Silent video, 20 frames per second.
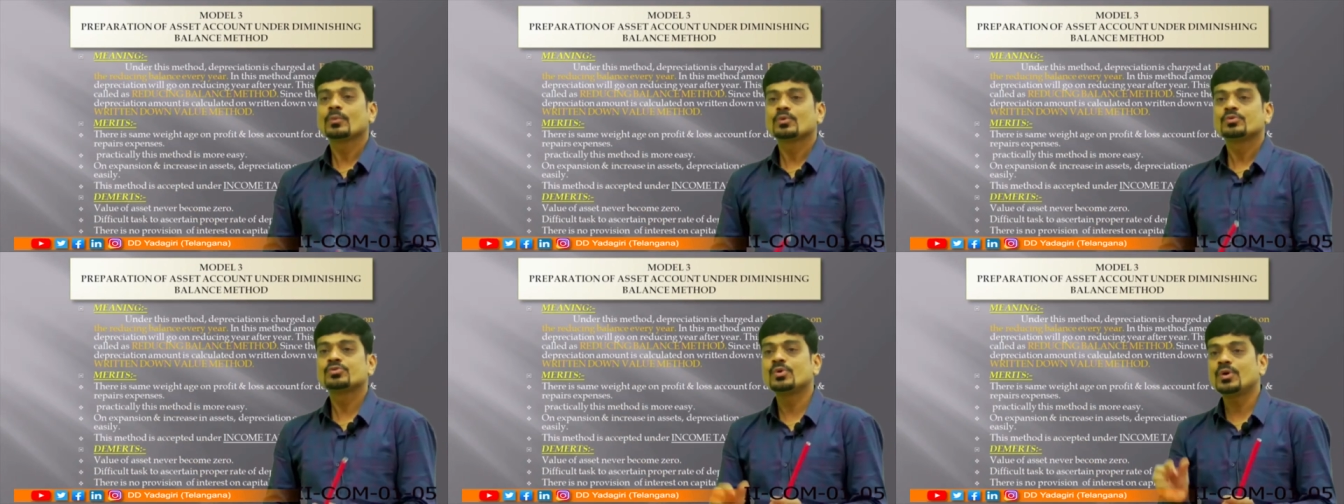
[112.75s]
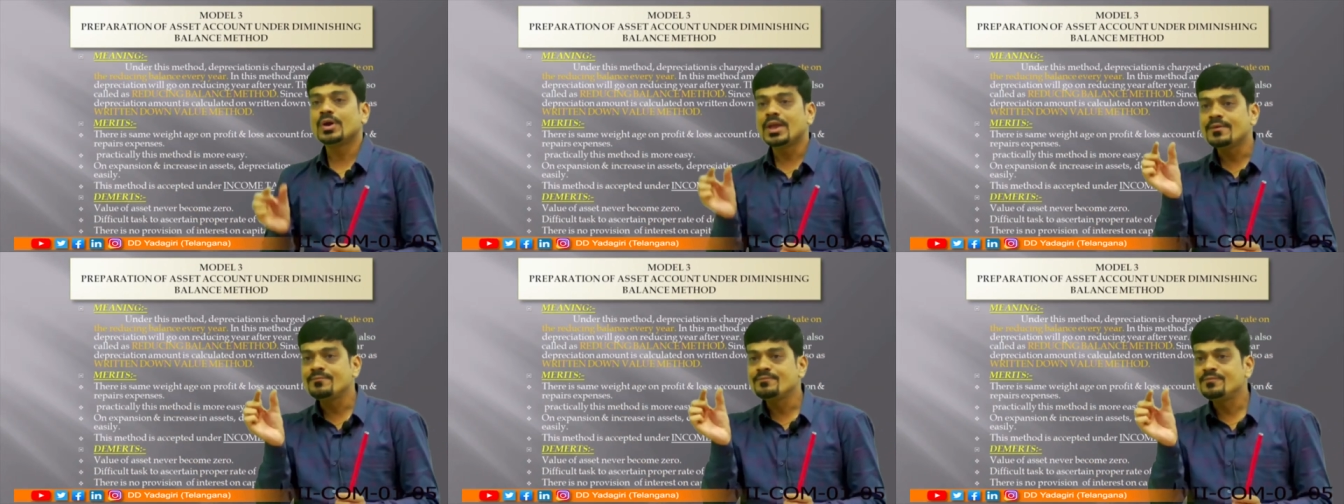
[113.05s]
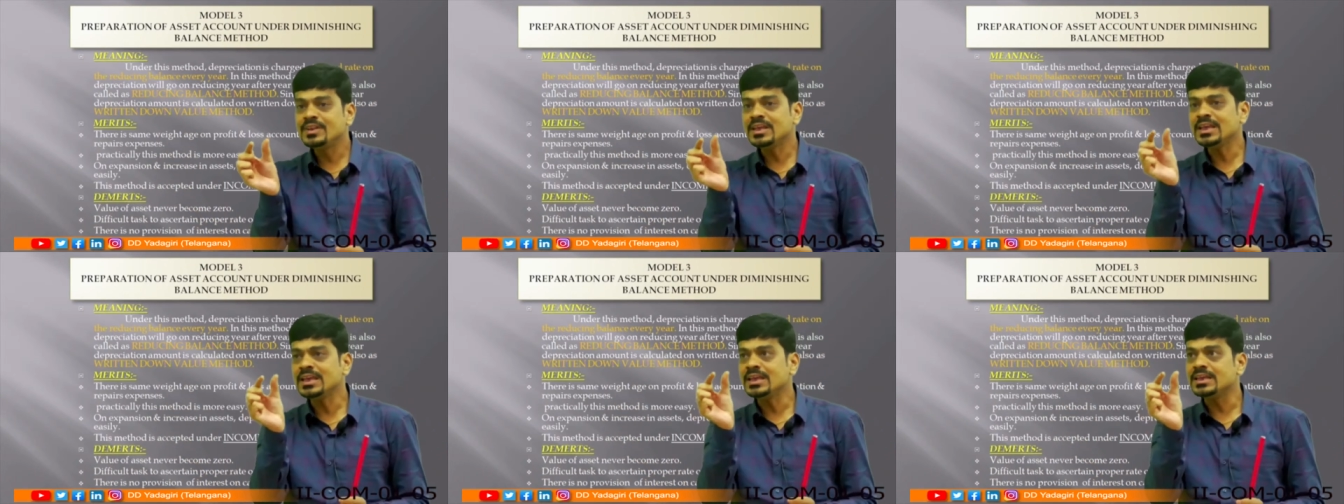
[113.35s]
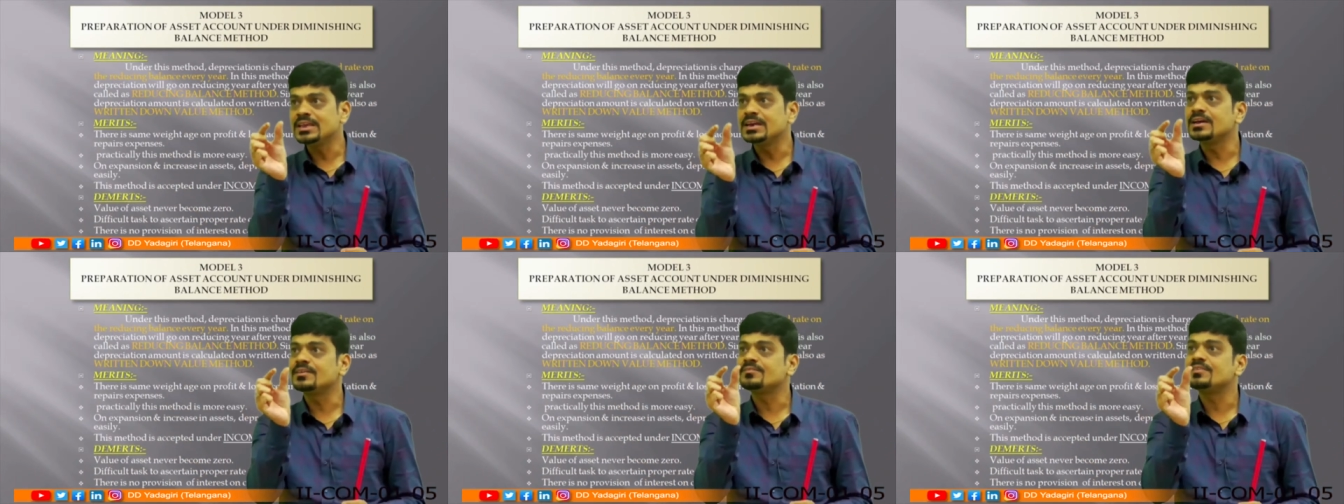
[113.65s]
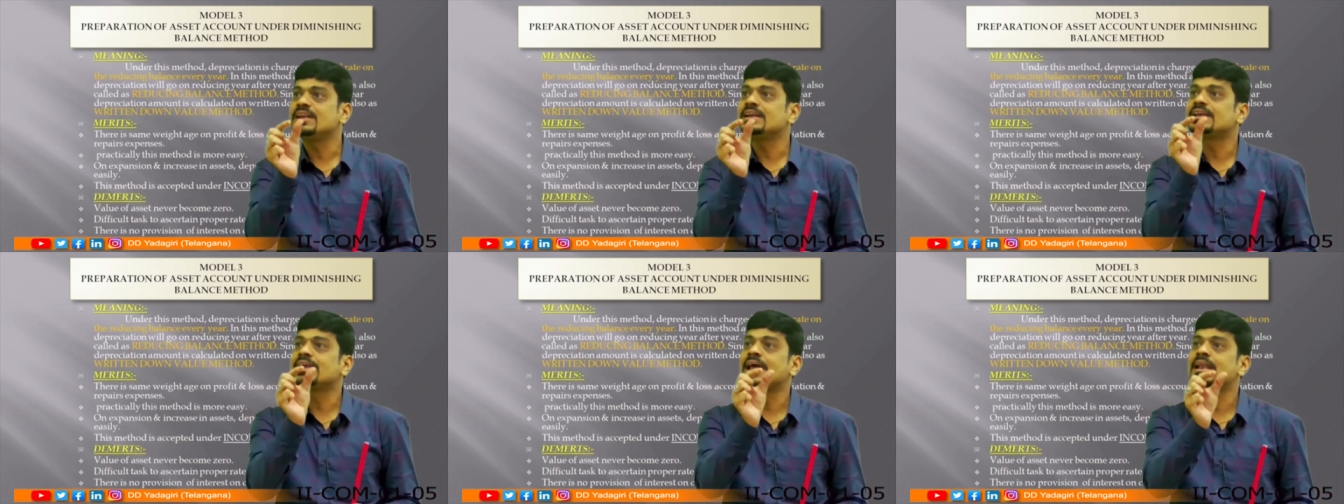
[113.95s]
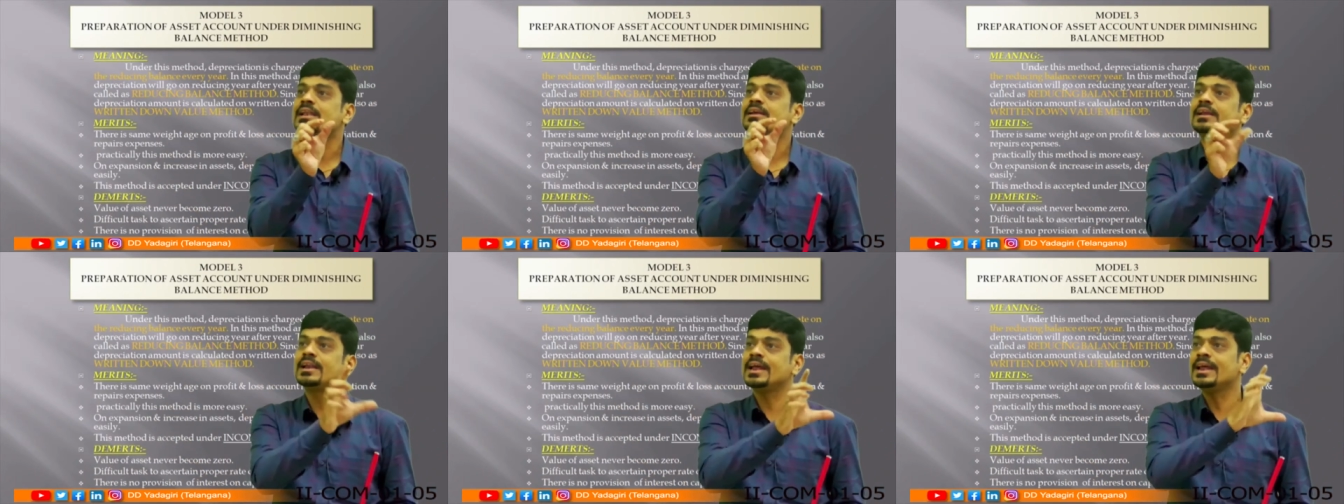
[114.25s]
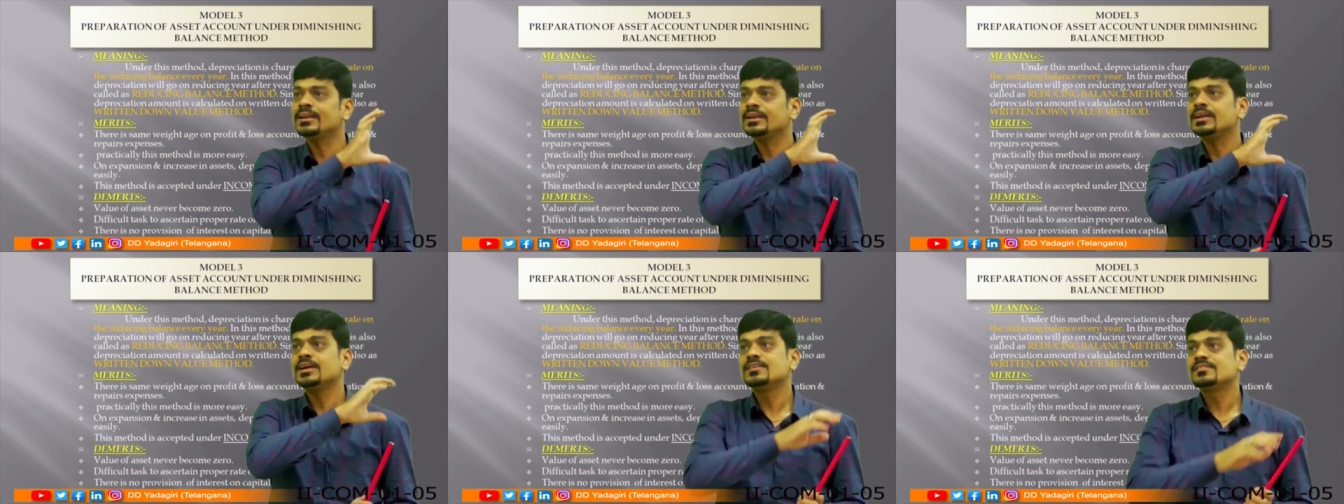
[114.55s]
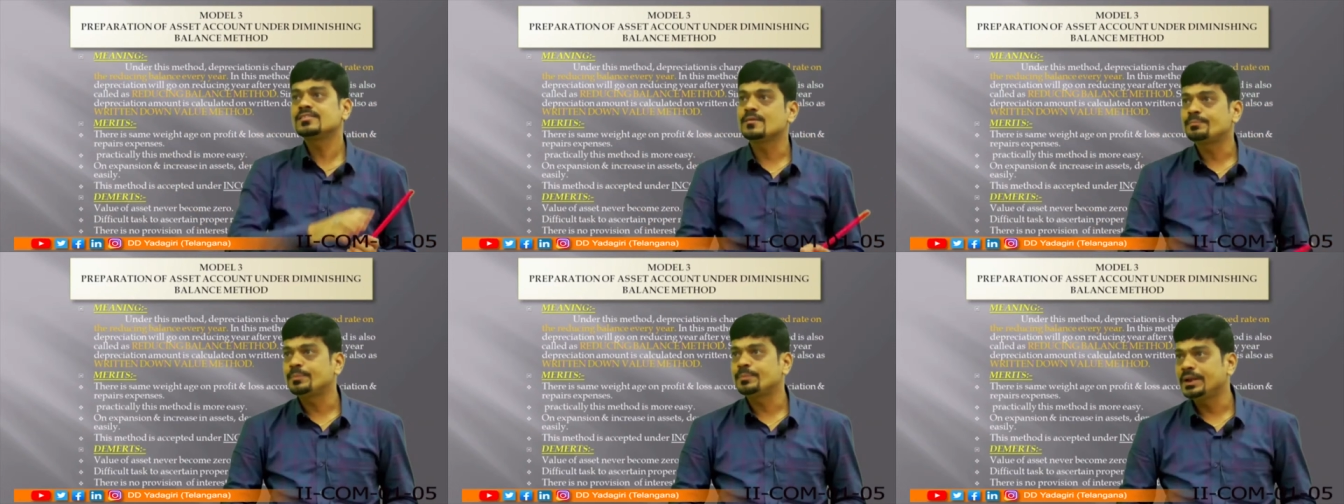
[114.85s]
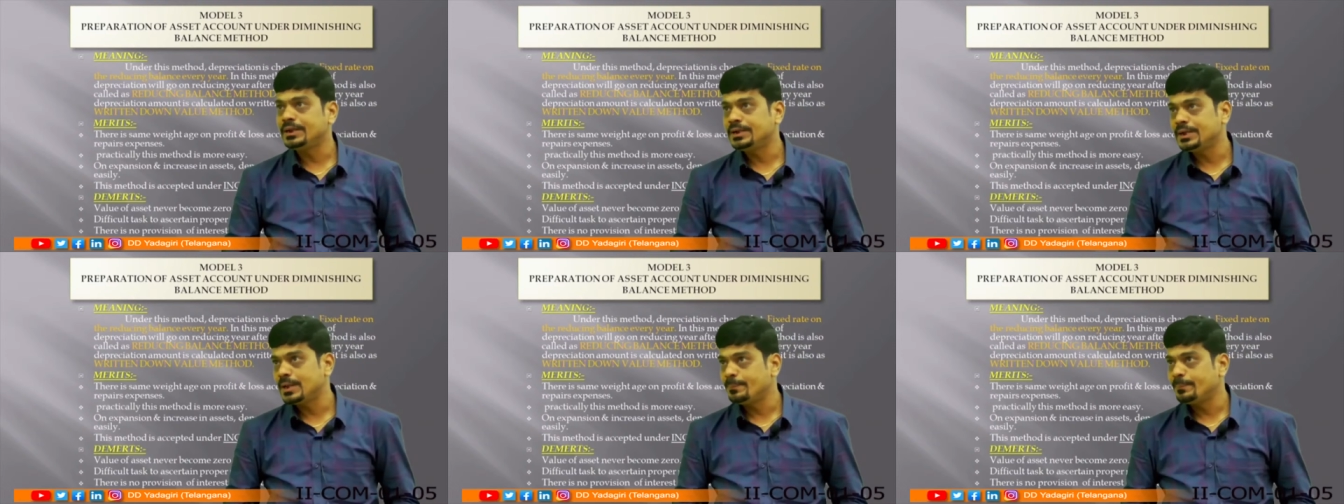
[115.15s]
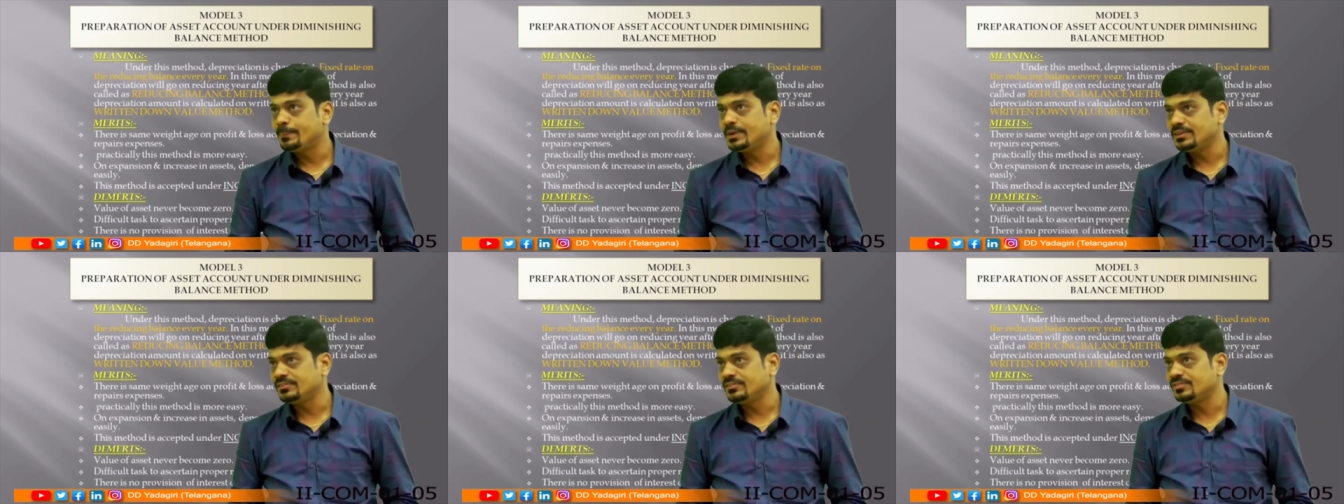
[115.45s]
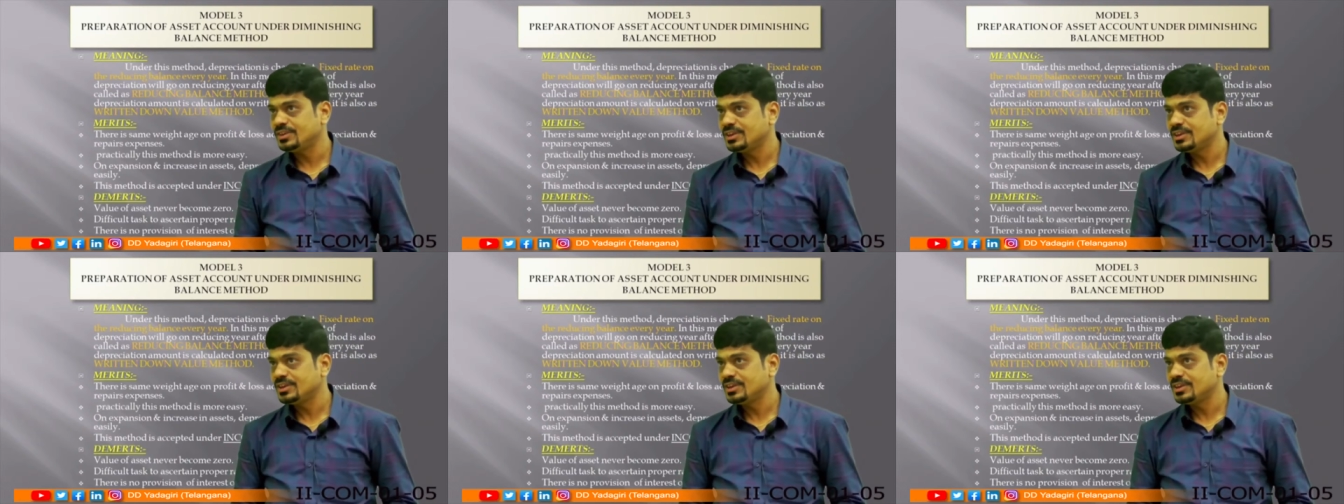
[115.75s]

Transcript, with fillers: So every year we'll calculate separate depreciation.